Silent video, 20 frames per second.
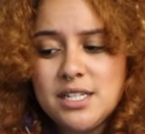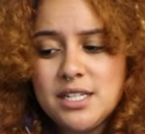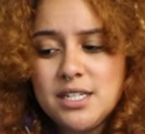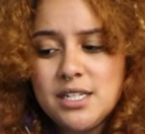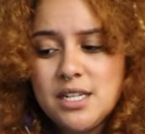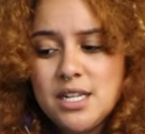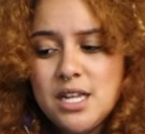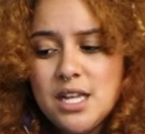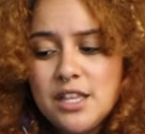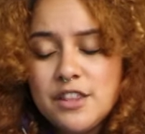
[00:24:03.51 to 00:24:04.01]

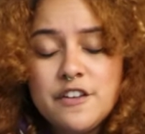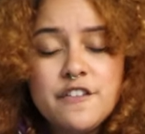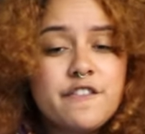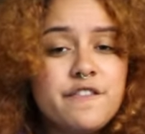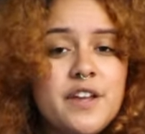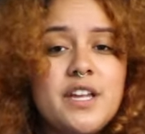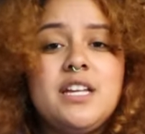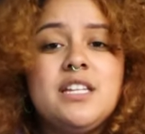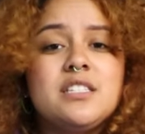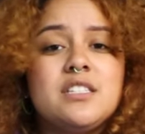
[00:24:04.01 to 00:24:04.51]
it, the
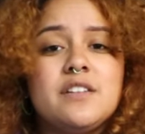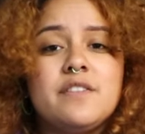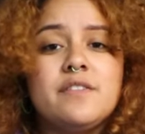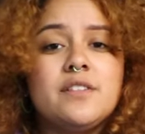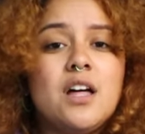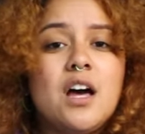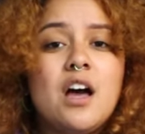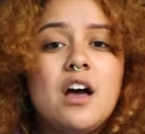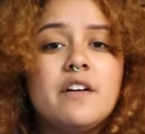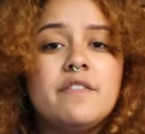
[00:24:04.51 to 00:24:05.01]
face of
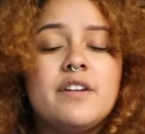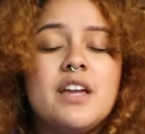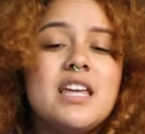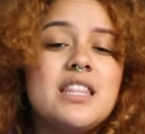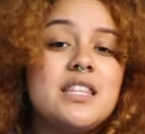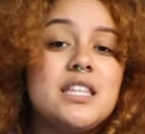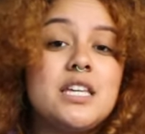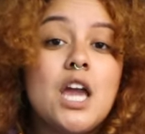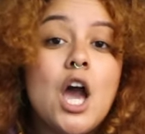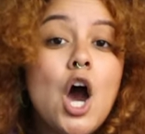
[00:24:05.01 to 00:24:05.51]
love
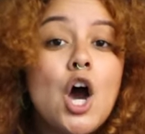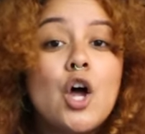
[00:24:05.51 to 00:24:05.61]
in the